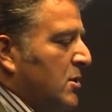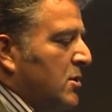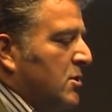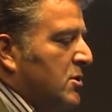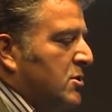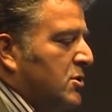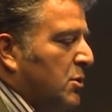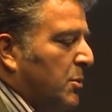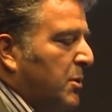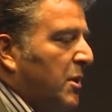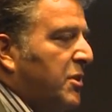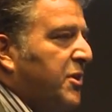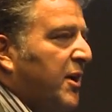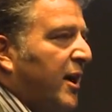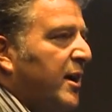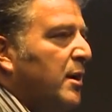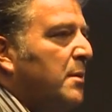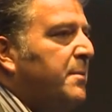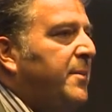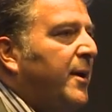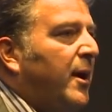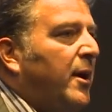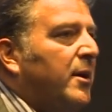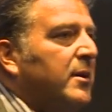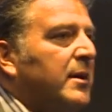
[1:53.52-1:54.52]
So we thought
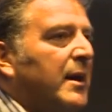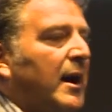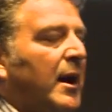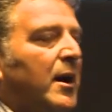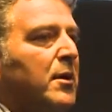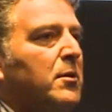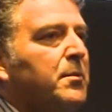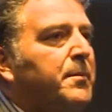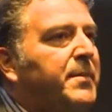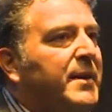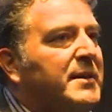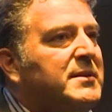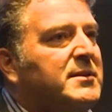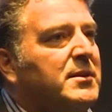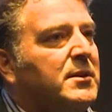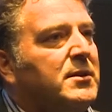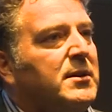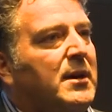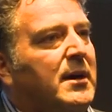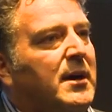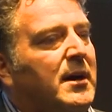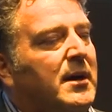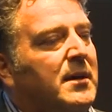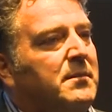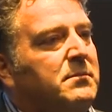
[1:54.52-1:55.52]
about how to best
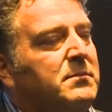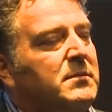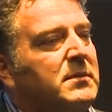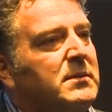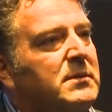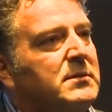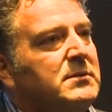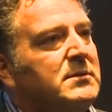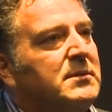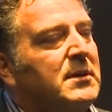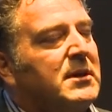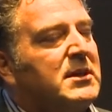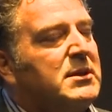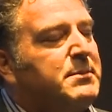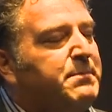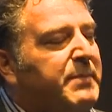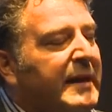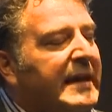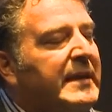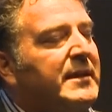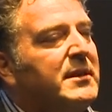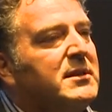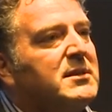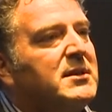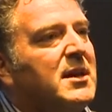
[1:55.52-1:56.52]
um,
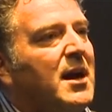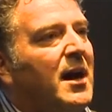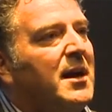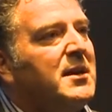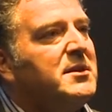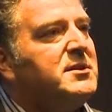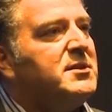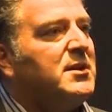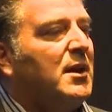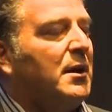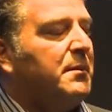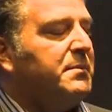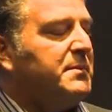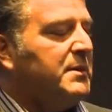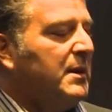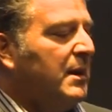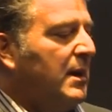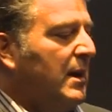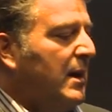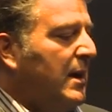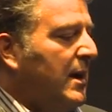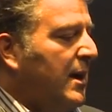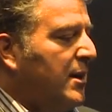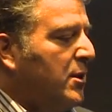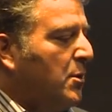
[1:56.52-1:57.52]
explain this concept,
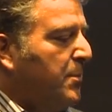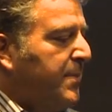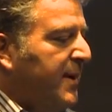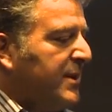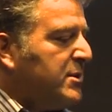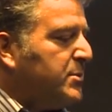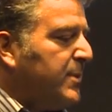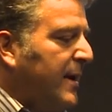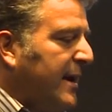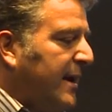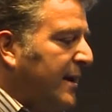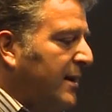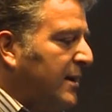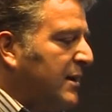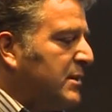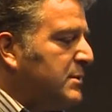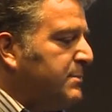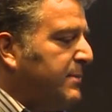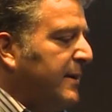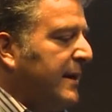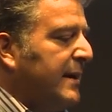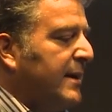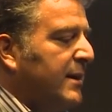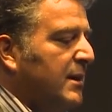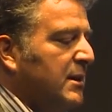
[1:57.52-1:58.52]
and the best way I can
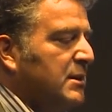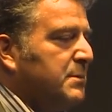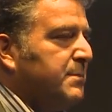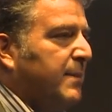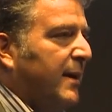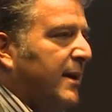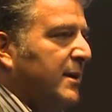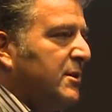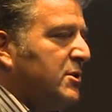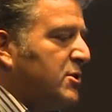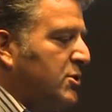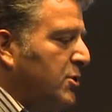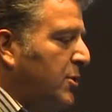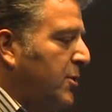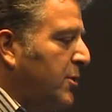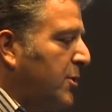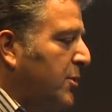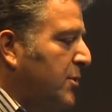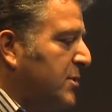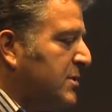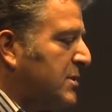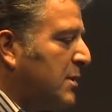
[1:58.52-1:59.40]
explain it is by showing you a